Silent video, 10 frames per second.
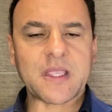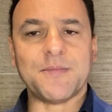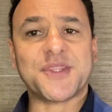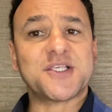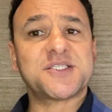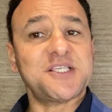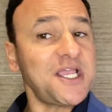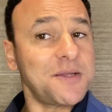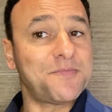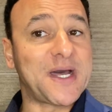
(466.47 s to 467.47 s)
But the
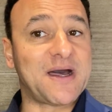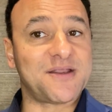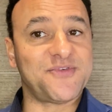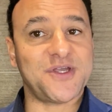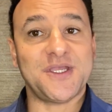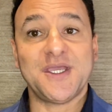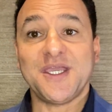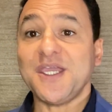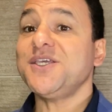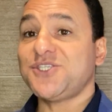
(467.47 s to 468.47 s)
second part of it
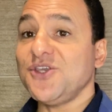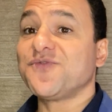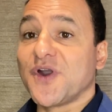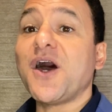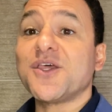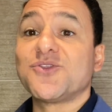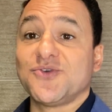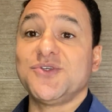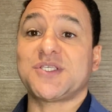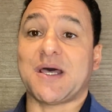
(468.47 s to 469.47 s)
is you've got to
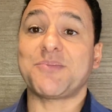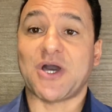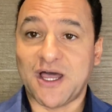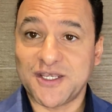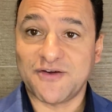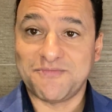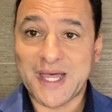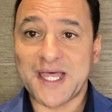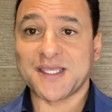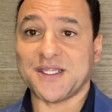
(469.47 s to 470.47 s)
do some kind of
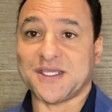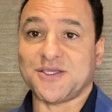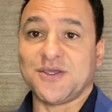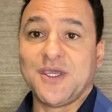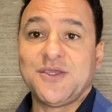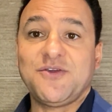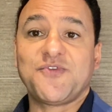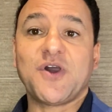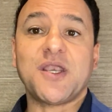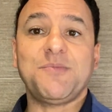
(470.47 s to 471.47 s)
marketing.
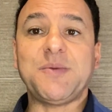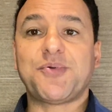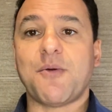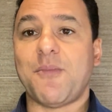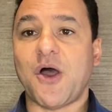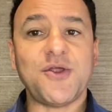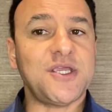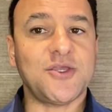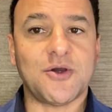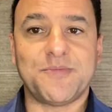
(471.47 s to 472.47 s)
You've got to be
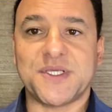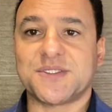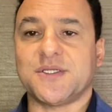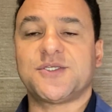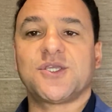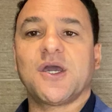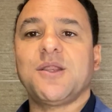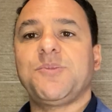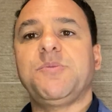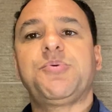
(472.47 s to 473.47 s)
promoting your business. You've got
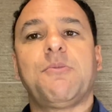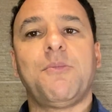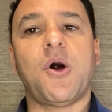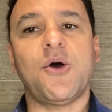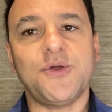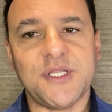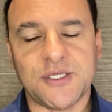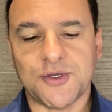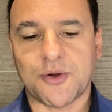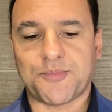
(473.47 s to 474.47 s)
to be
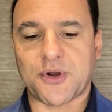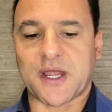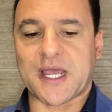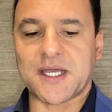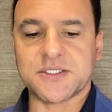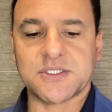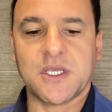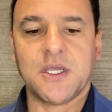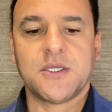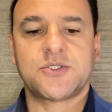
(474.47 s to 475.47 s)
promoting your products
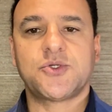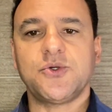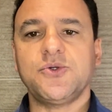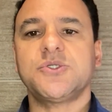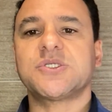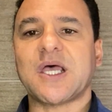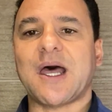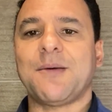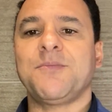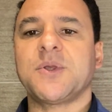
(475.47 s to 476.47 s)
to
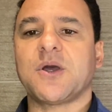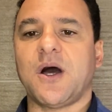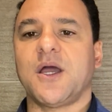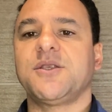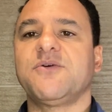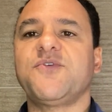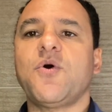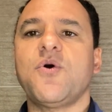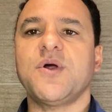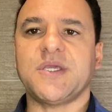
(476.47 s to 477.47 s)
some kind of
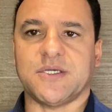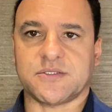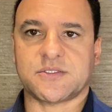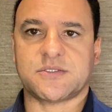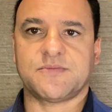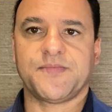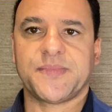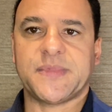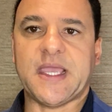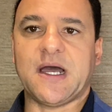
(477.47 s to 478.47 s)
audience.
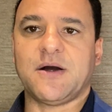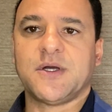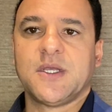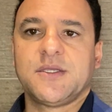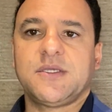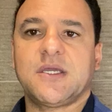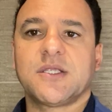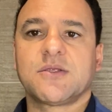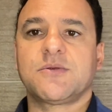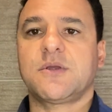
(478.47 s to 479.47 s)
Now, you
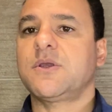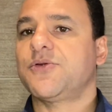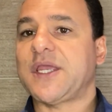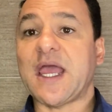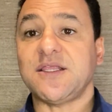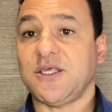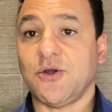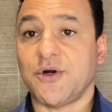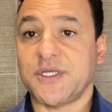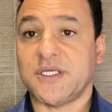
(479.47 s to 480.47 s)
can create the
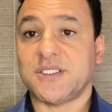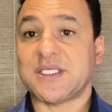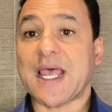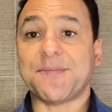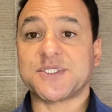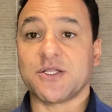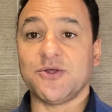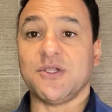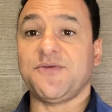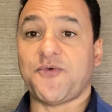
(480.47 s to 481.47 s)
audience
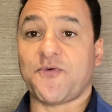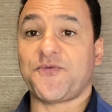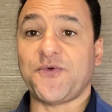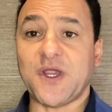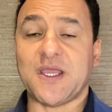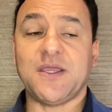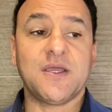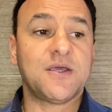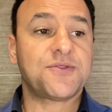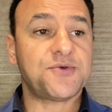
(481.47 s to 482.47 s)
absolutely for
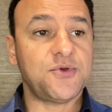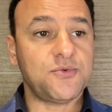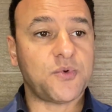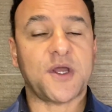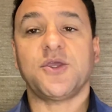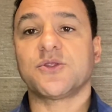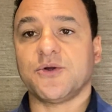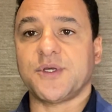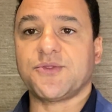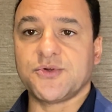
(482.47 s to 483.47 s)
free through what you're
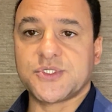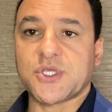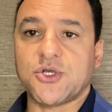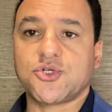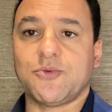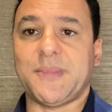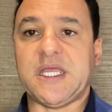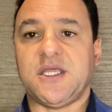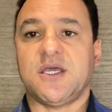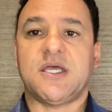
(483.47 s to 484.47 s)
doing through social
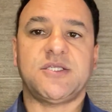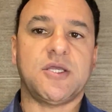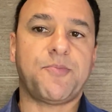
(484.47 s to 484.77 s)
media and your